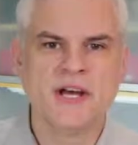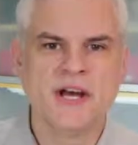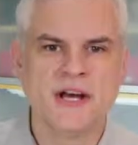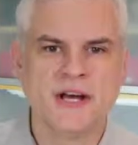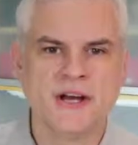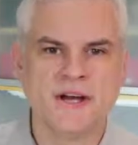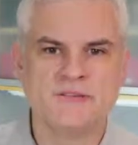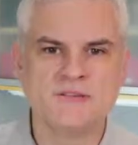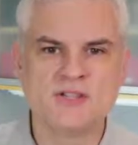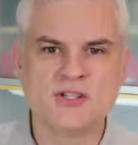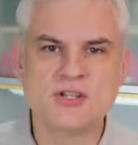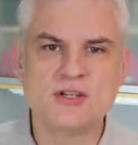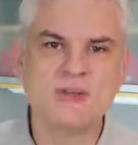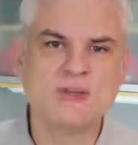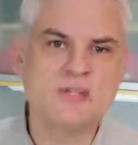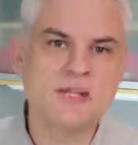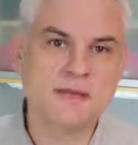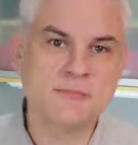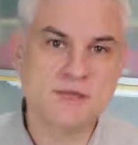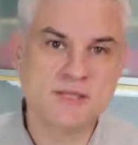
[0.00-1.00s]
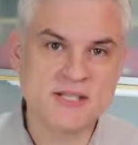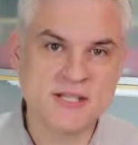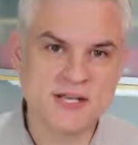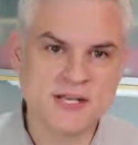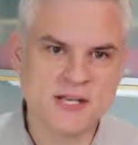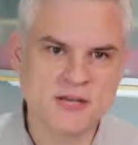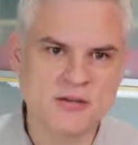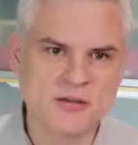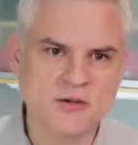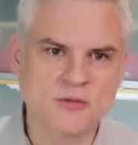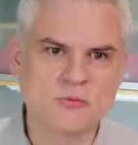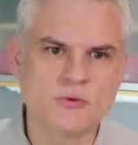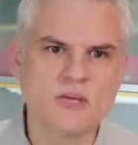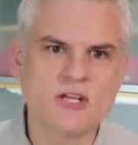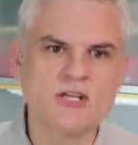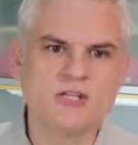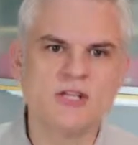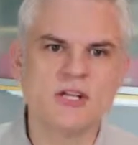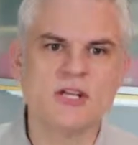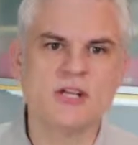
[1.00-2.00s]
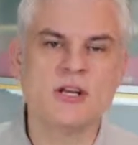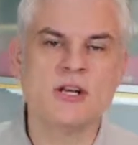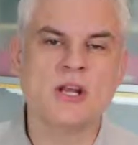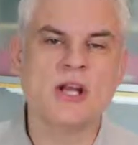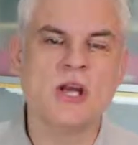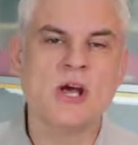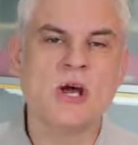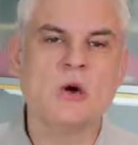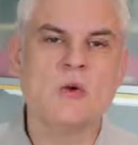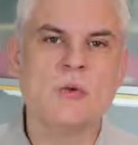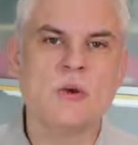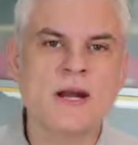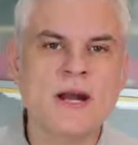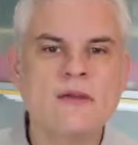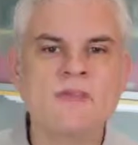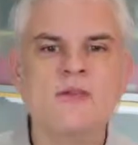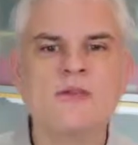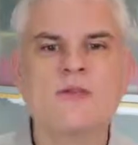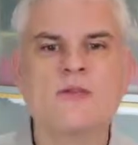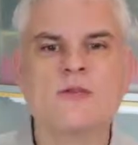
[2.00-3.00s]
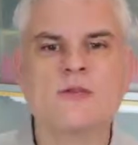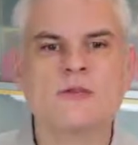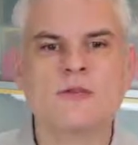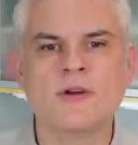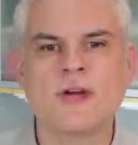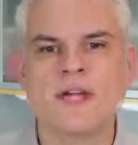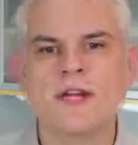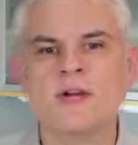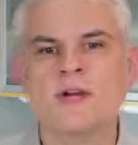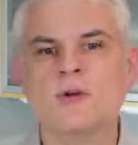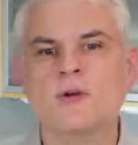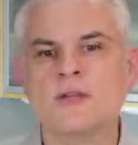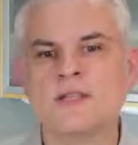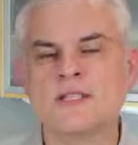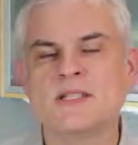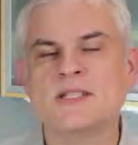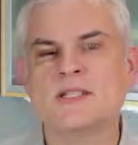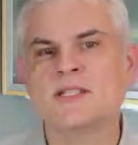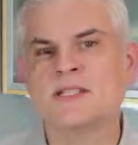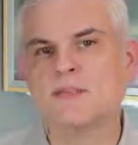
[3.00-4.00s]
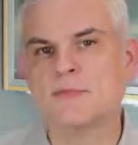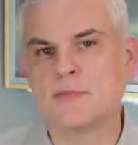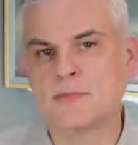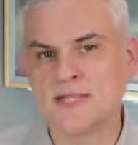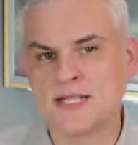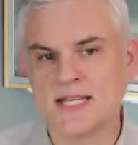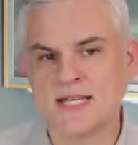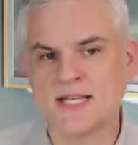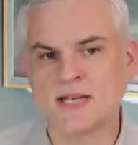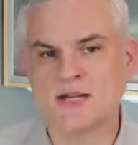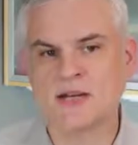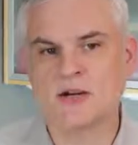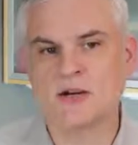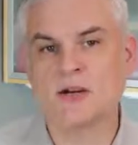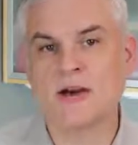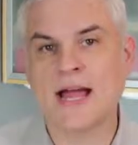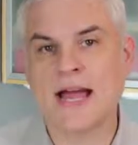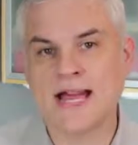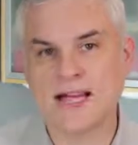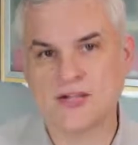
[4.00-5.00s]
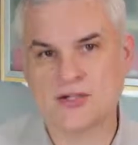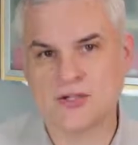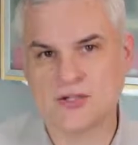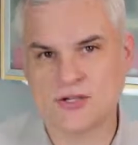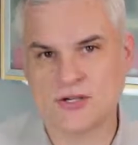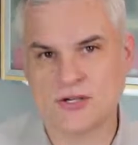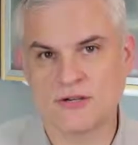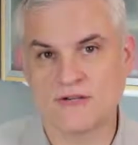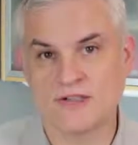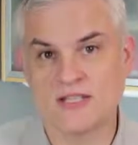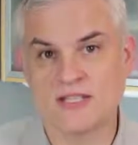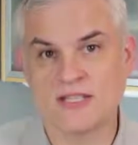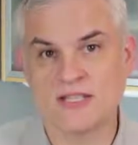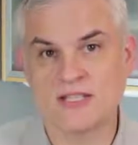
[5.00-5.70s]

of choosing a particular region whenever you create a new instance of a particular Azure service.